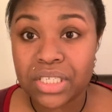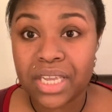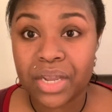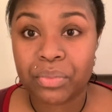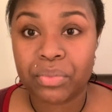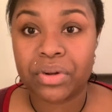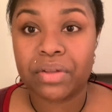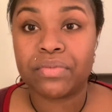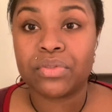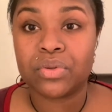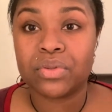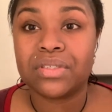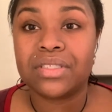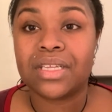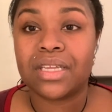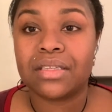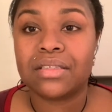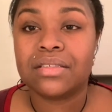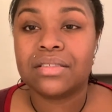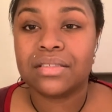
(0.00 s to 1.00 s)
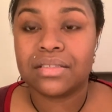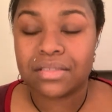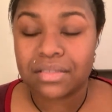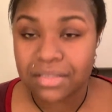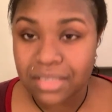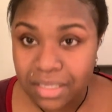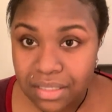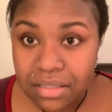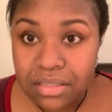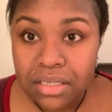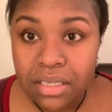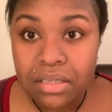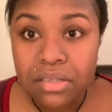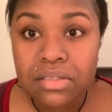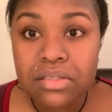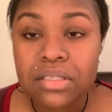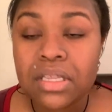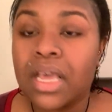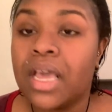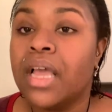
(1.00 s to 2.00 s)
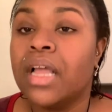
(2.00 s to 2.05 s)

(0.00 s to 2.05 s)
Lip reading: get rid of those dead skin cells